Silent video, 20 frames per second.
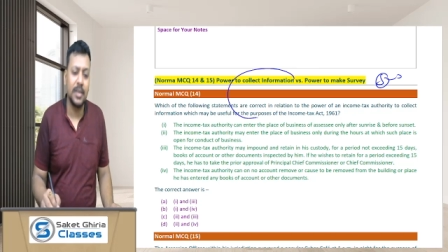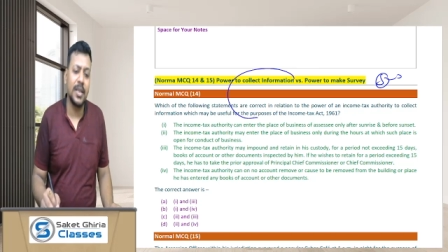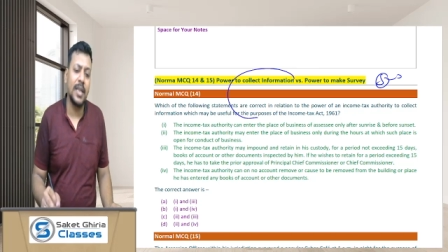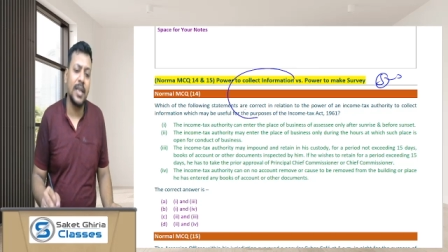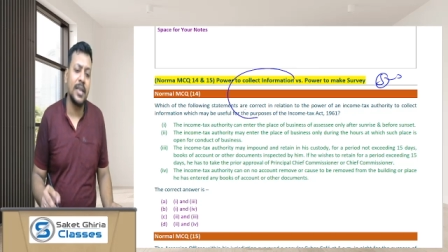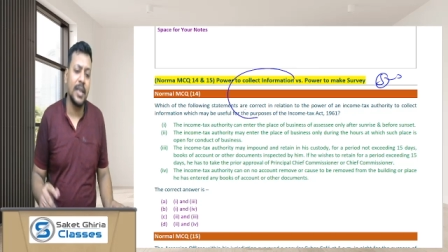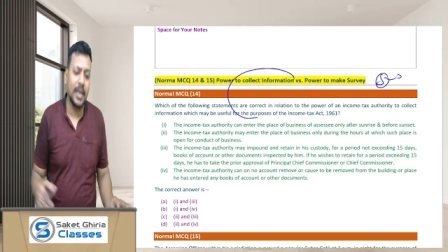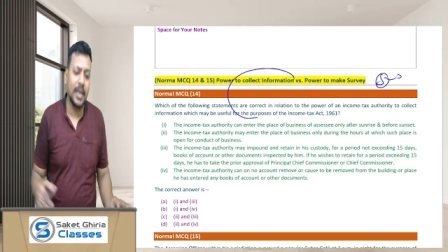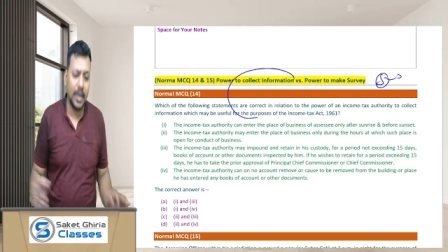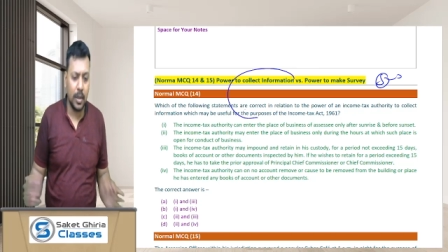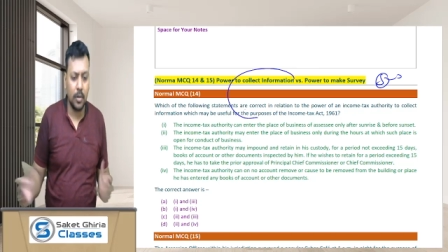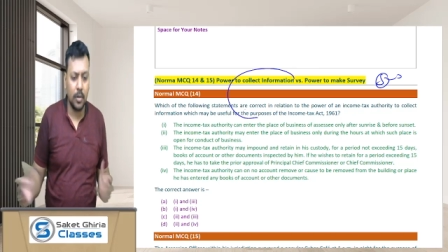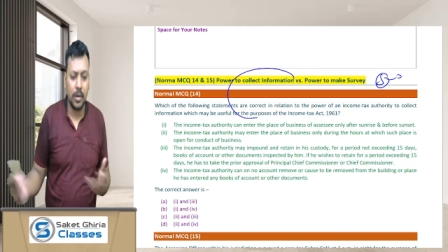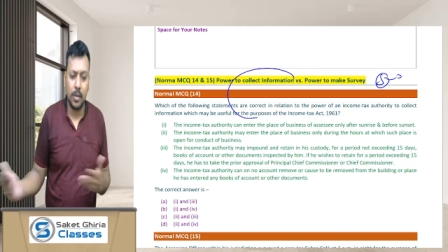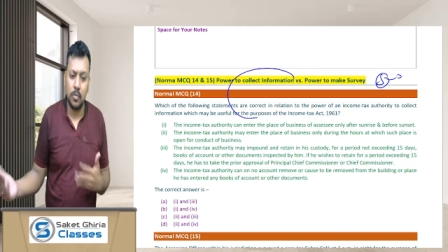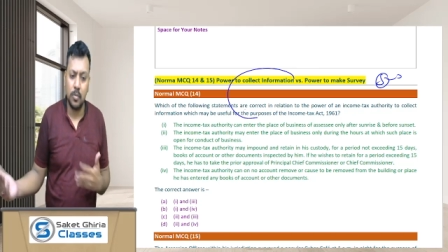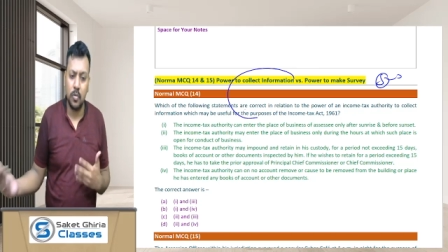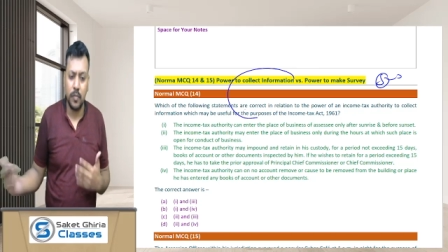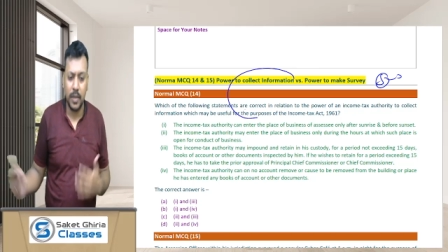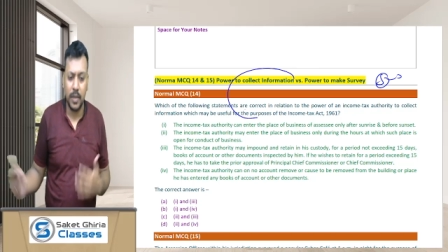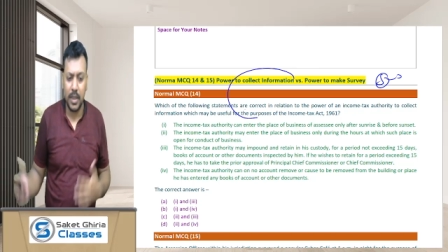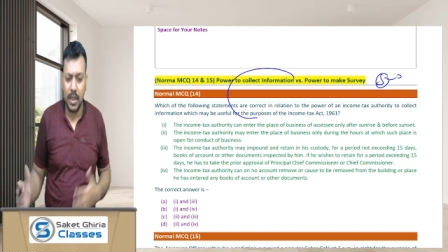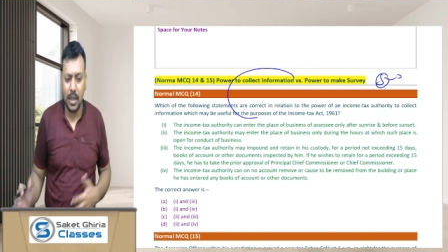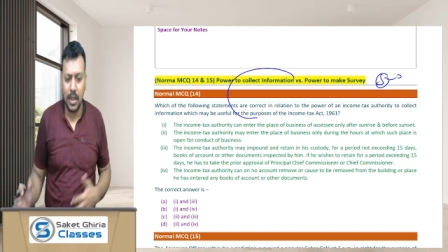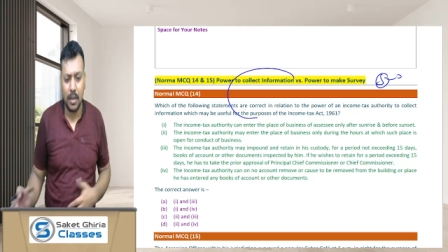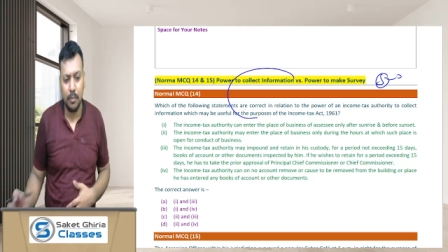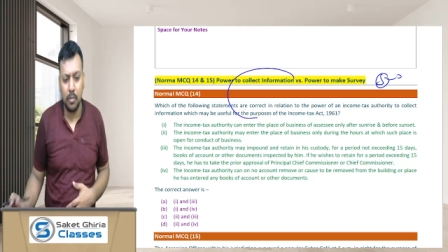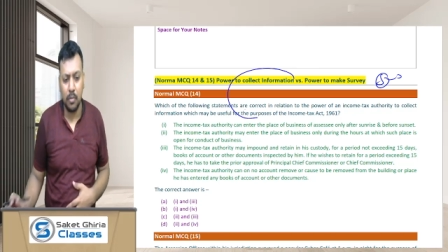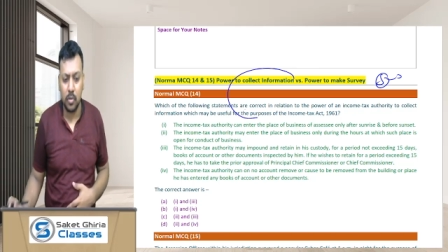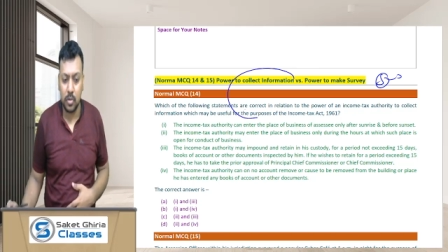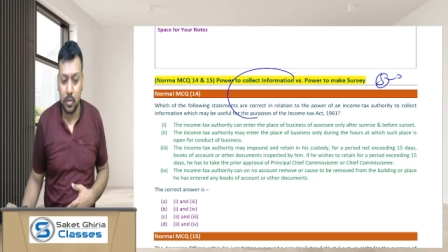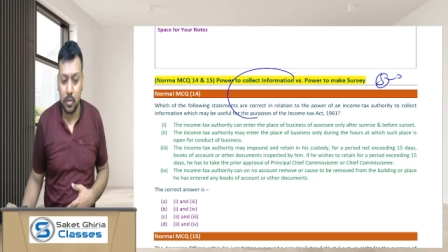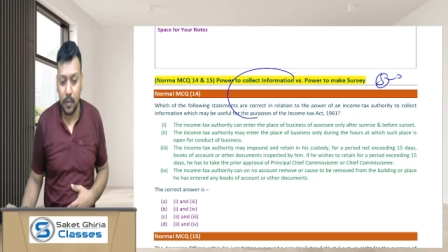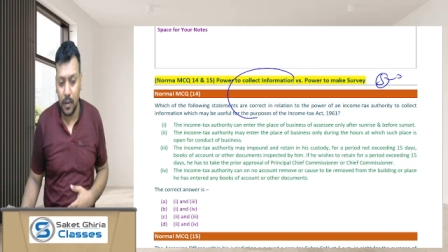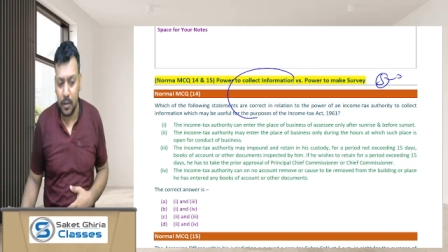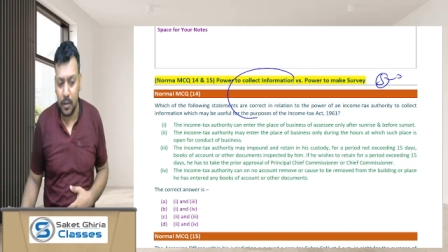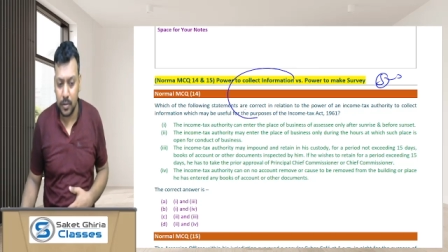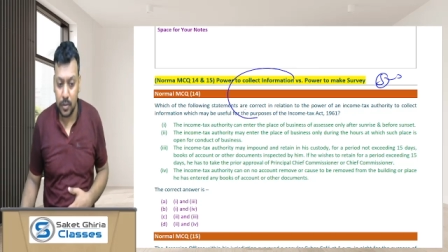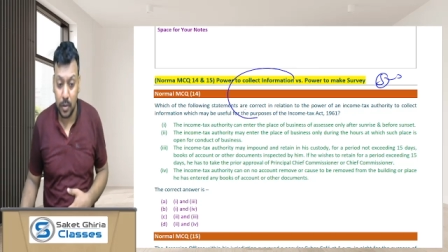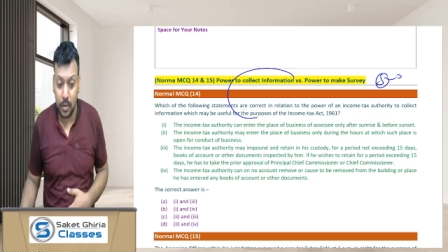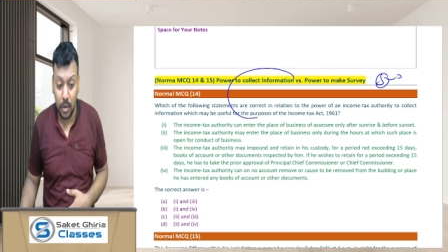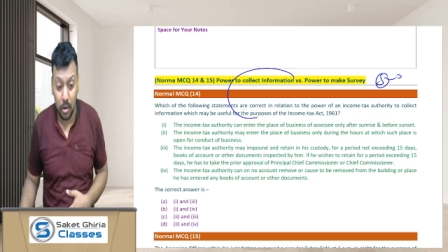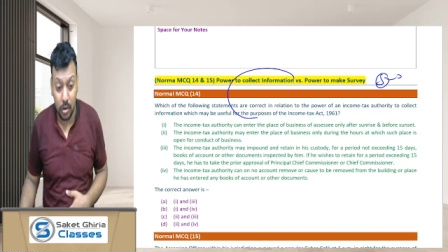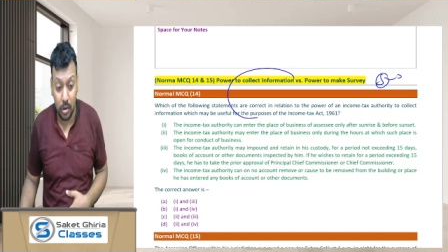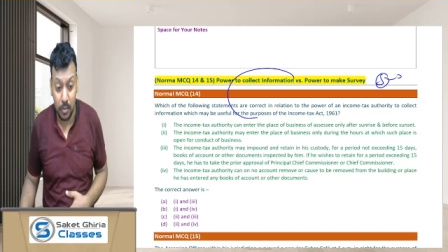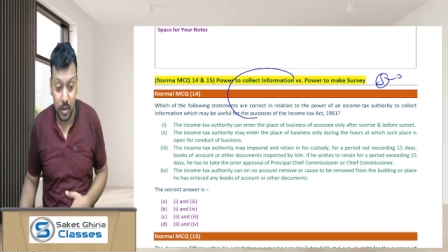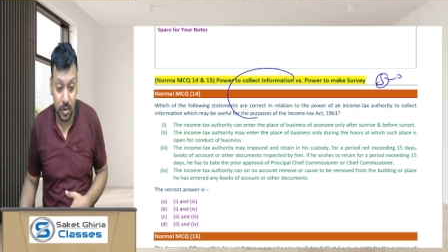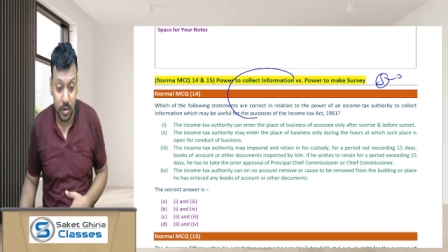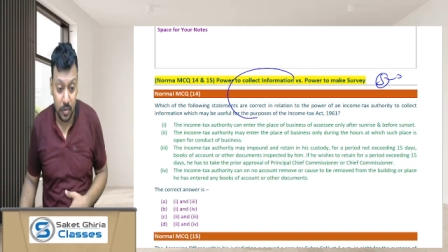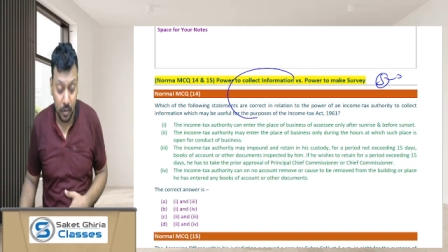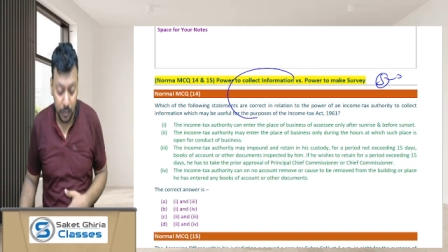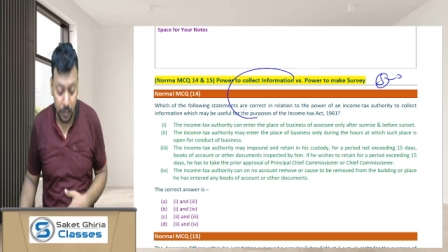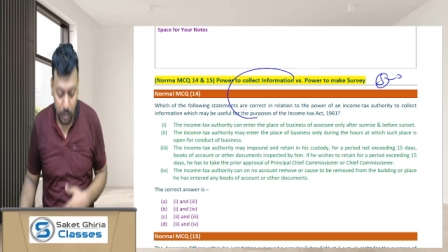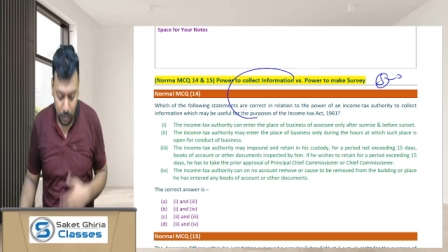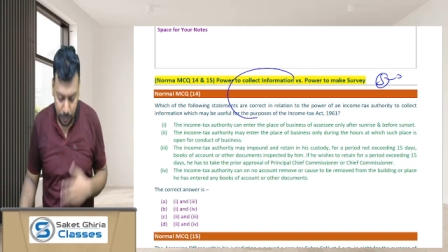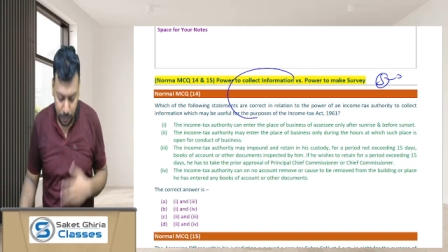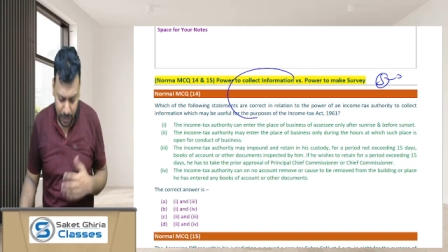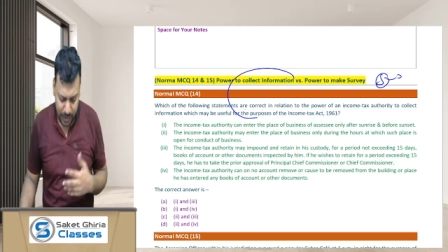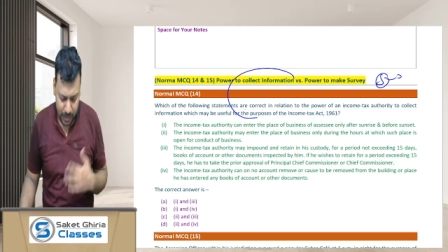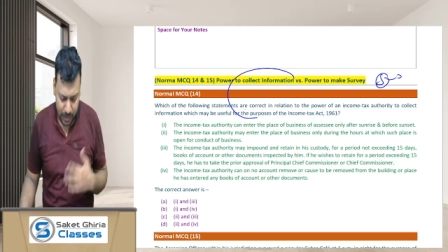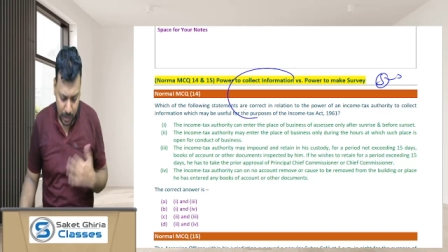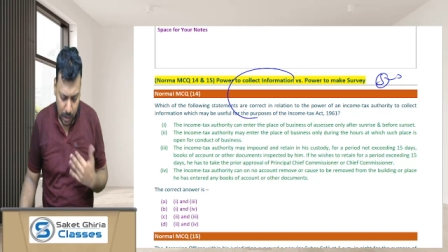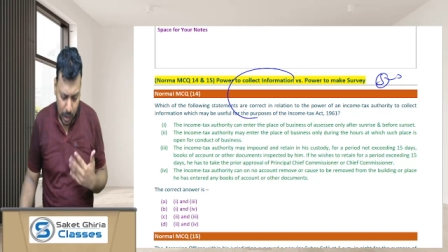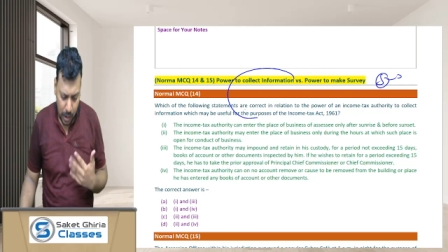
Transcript: then they cannot remove any books of accounts or documents from your place.